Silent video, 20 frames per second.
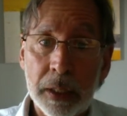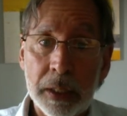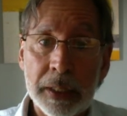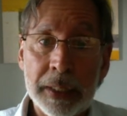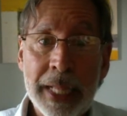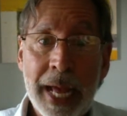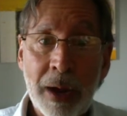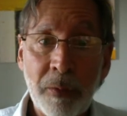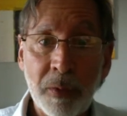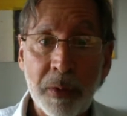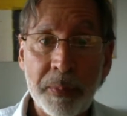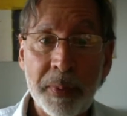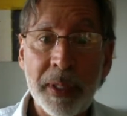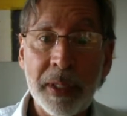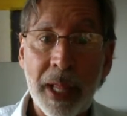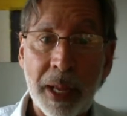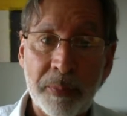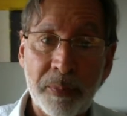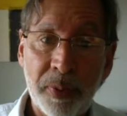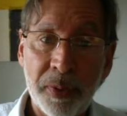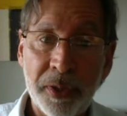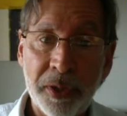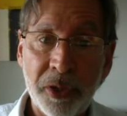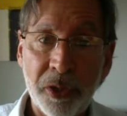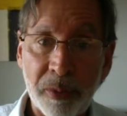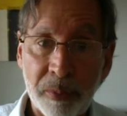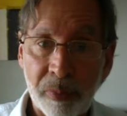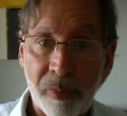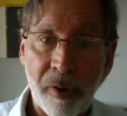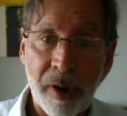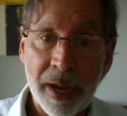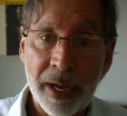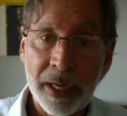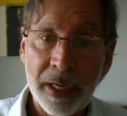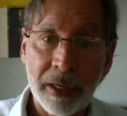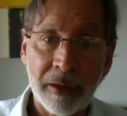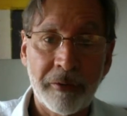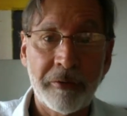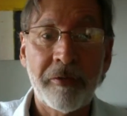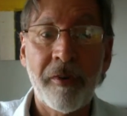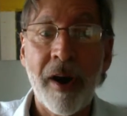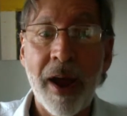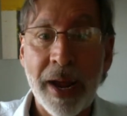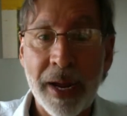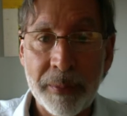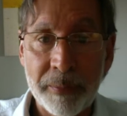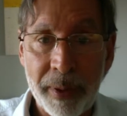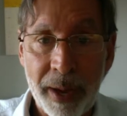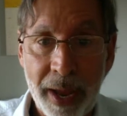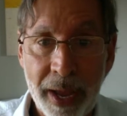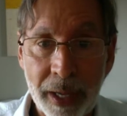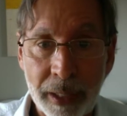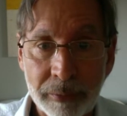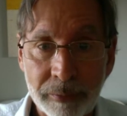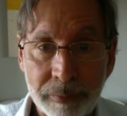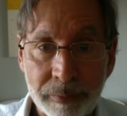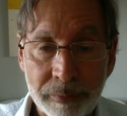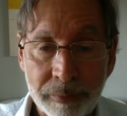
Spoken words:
that would be like putting your brain in a frying pan.